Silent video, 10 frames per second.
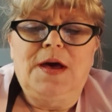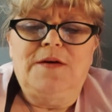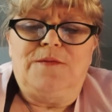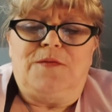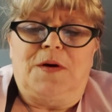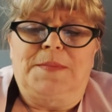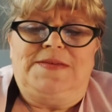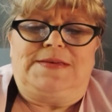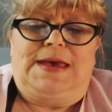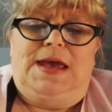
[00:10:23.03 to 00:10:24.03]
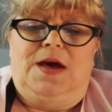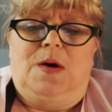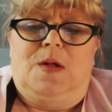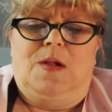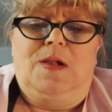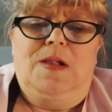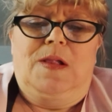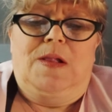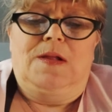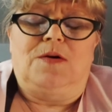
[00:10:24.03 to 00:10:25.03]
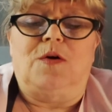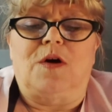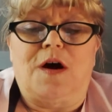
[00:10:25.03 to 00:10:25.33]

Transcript: From a scale, or